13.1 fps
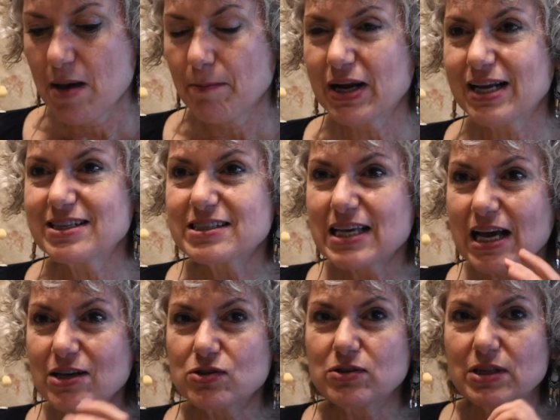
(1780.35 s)
But I
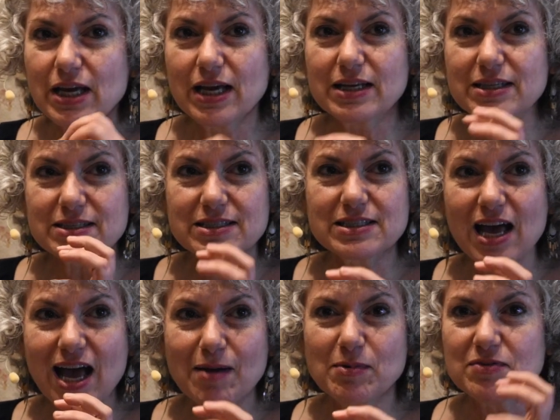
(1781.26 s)
schedule that
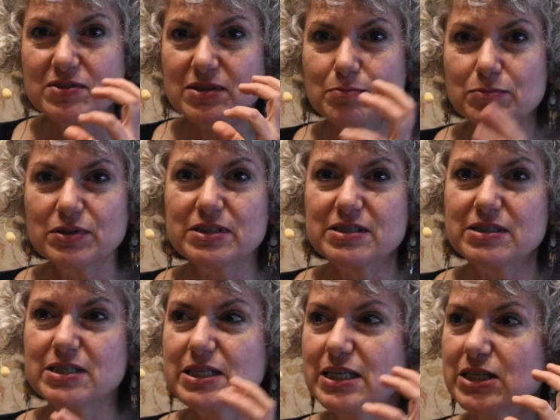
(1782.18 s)
time of
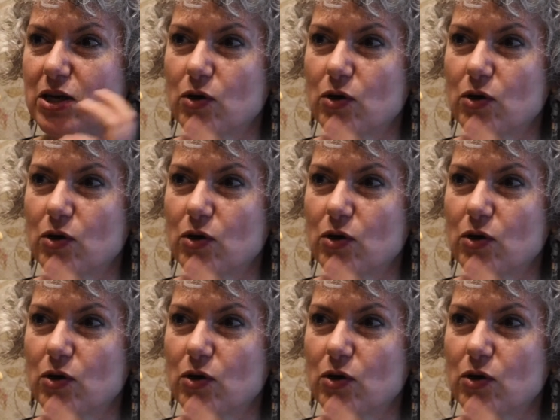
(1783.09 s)
simplicity and